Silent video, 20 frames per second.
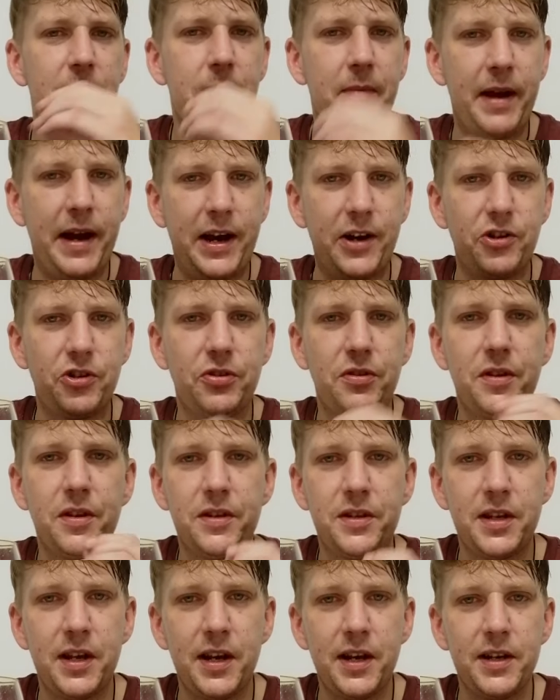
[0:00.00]
match the
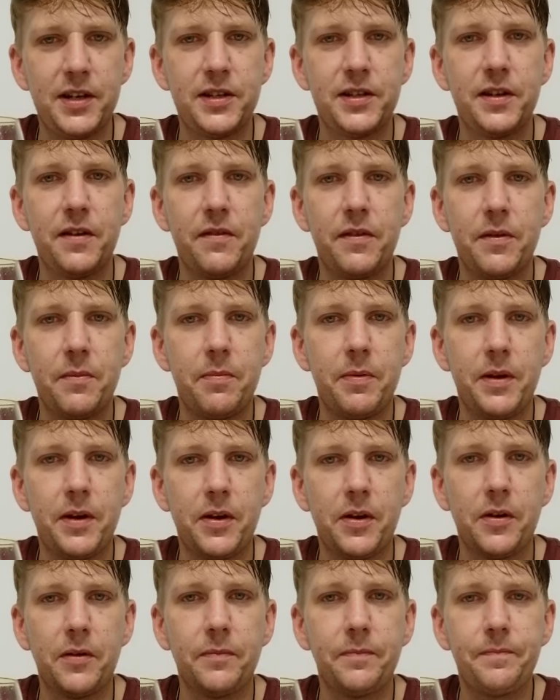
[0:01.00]
taste of the
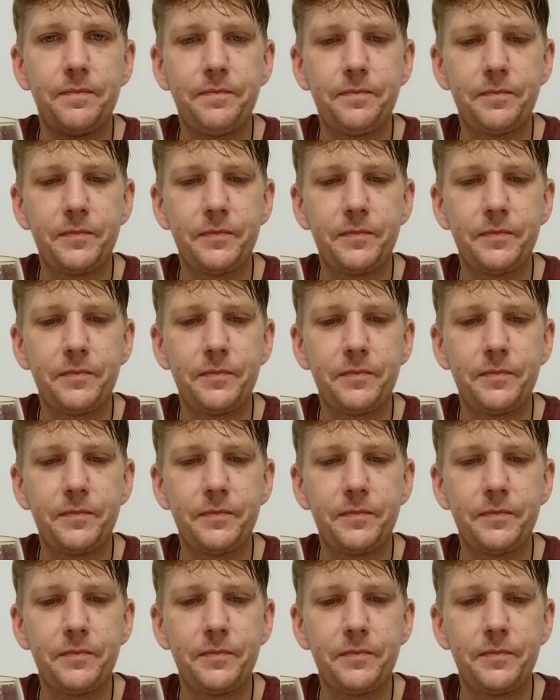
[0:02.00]
beer,